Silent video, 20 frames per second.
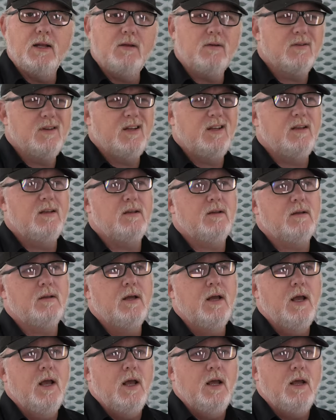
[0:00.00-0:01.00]
You know, it,
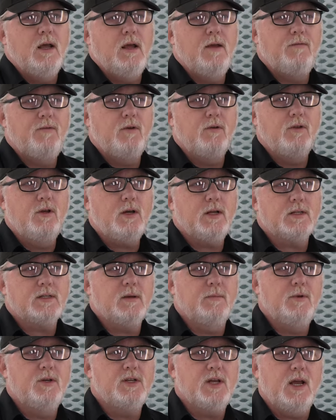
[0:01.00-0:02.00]
if you look at
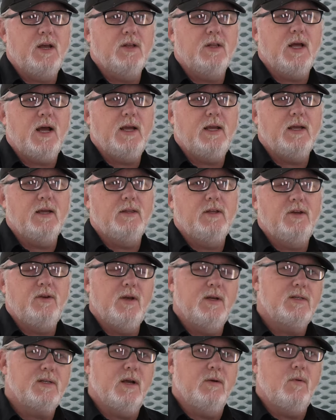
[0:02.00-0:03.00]
something, you say you like it, and then
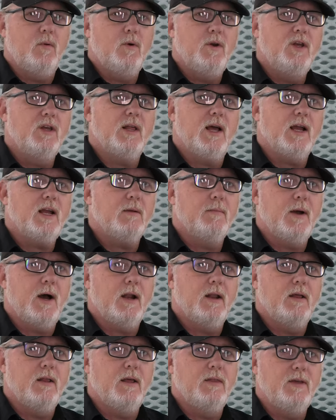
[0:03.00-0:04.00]
you say, well, what do you like about it?